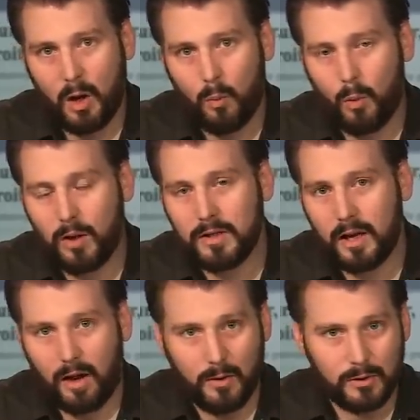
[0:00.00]
One
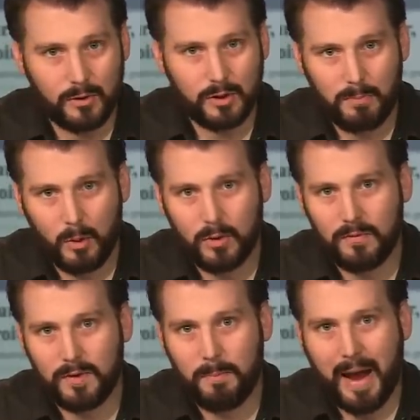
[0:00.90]
announcer spoke
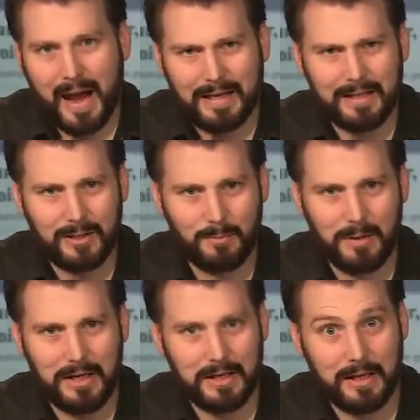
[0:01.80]
of the package
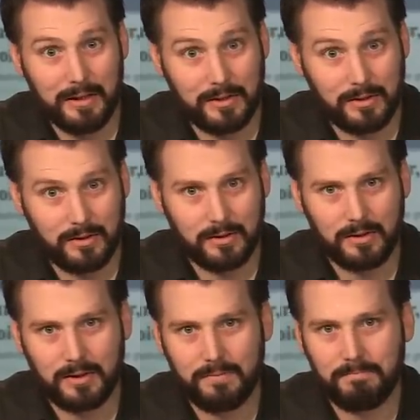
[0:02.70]
being inserted.